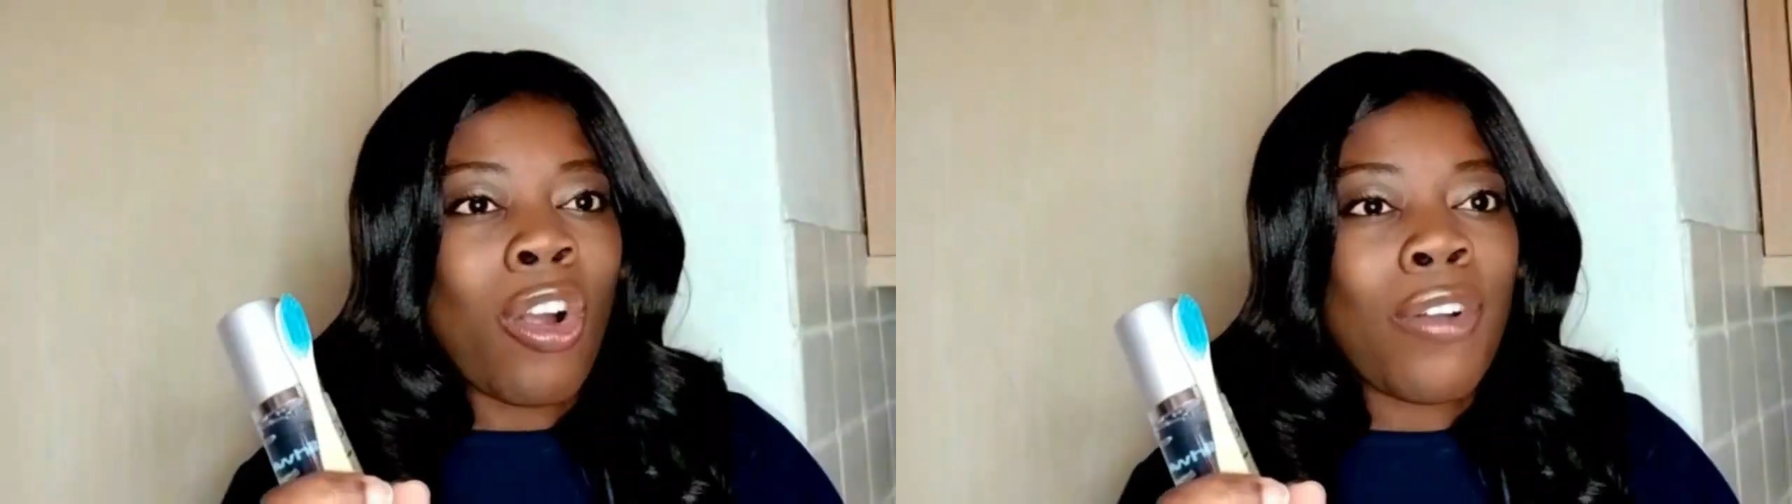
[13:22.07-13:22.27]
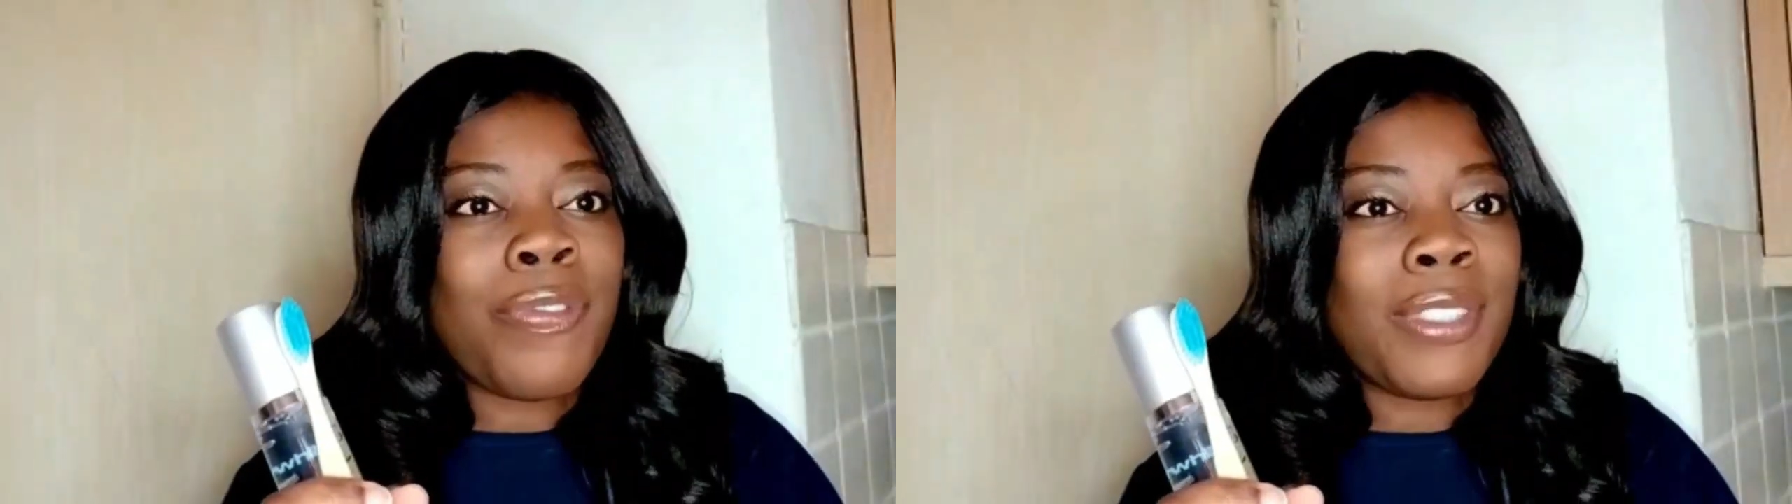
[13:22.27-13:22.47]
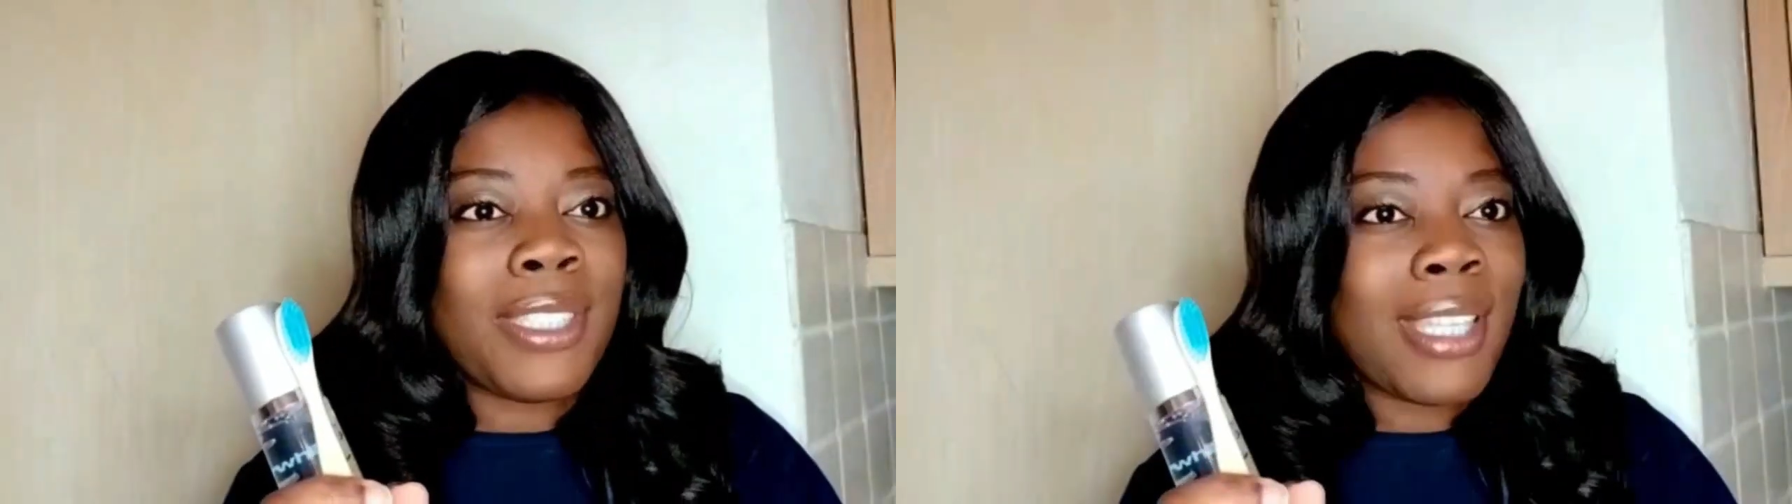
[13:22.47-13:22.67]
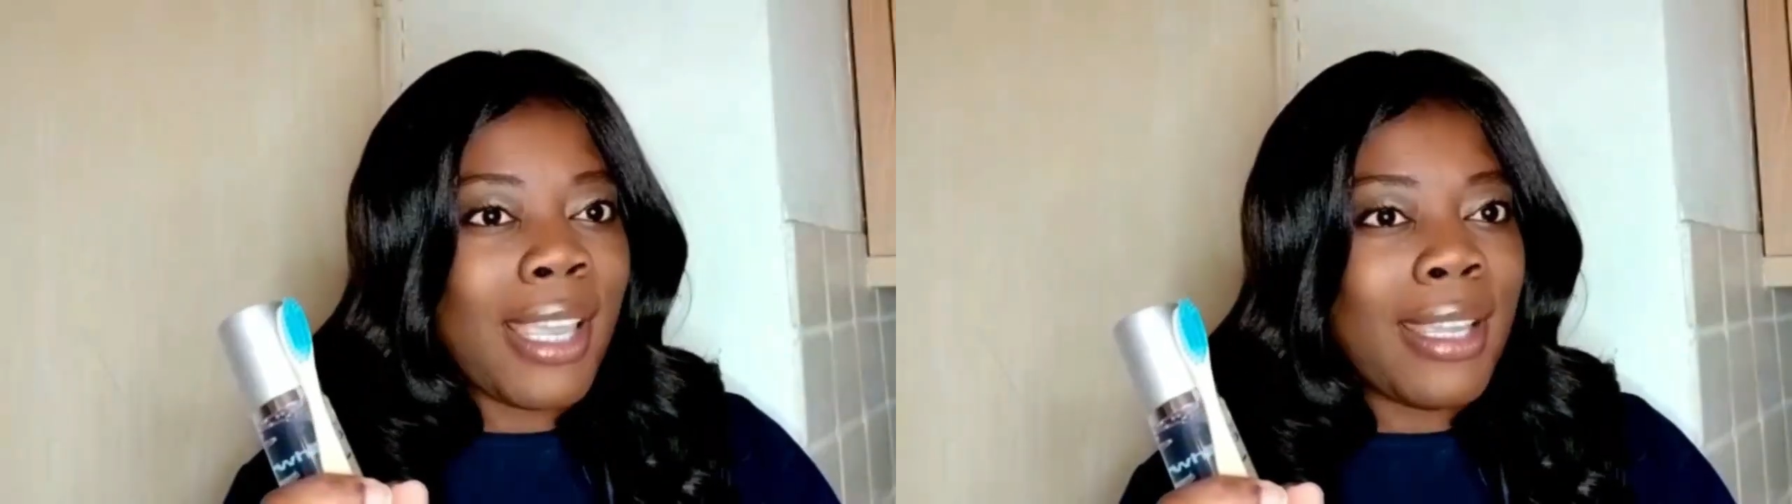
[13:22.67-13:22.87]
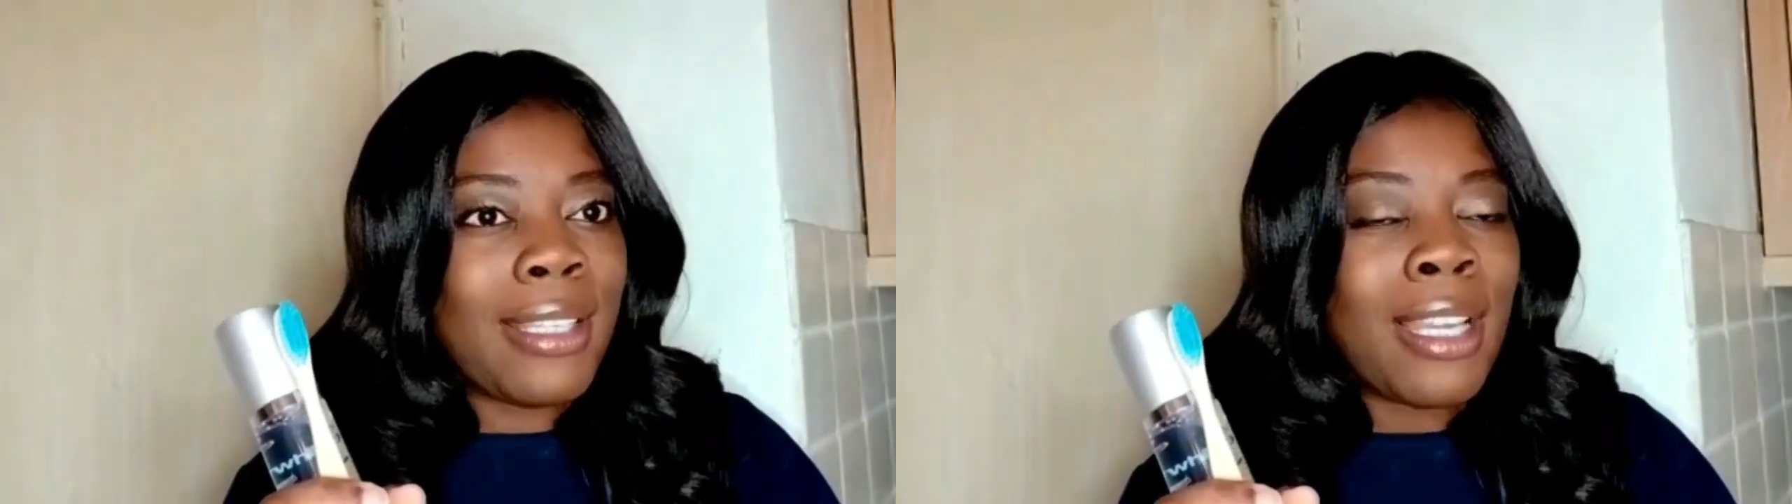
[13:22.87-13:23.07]
coffee
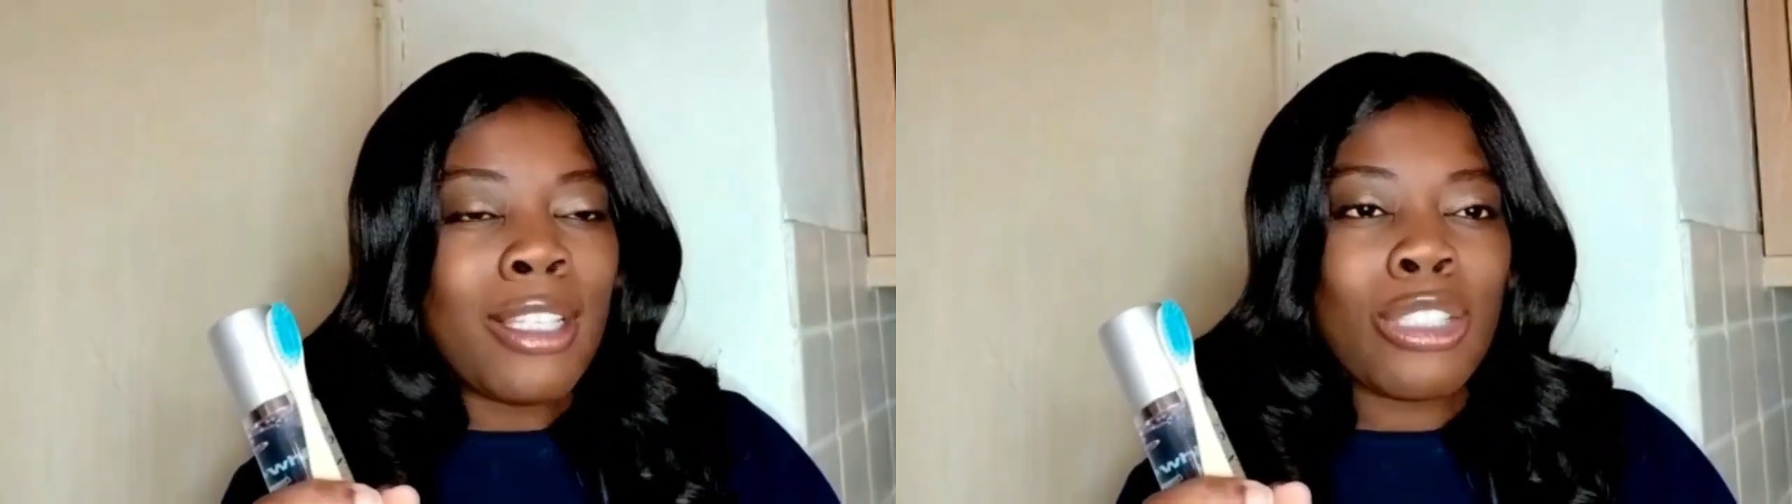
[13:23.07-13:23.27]
stain,